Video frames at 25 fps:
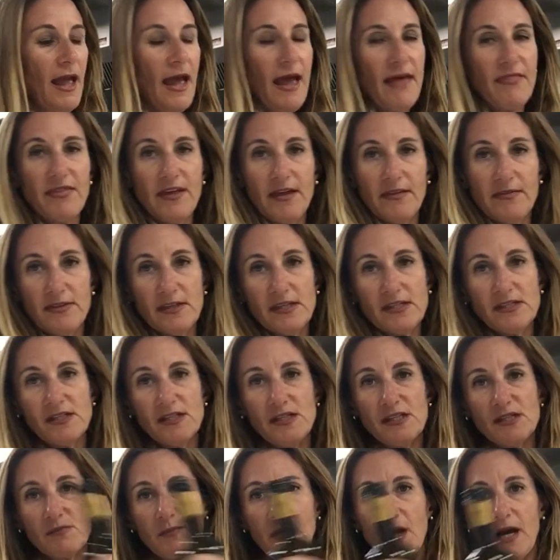And then this
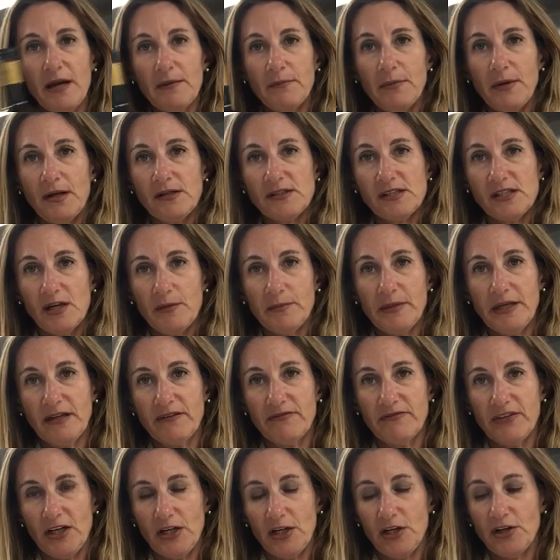is my
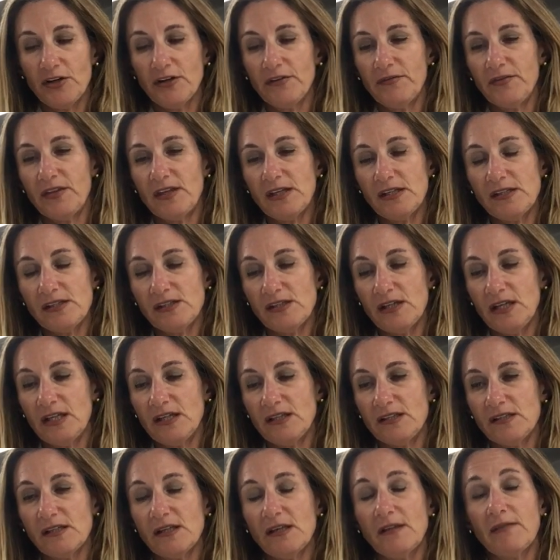balsamic vinegar. This
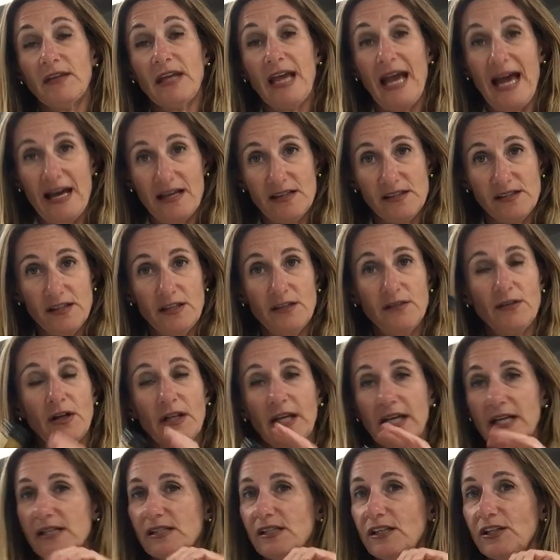is the acid.
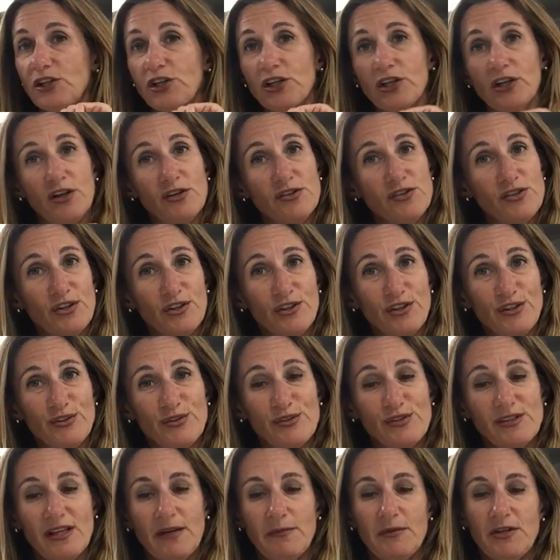Like I said, you can also
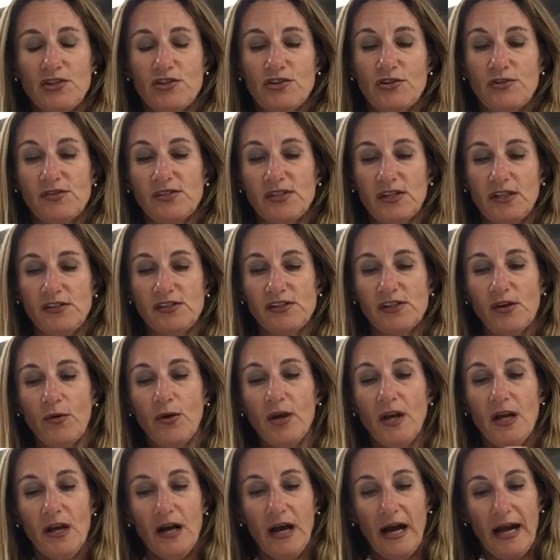use lemon juice. And so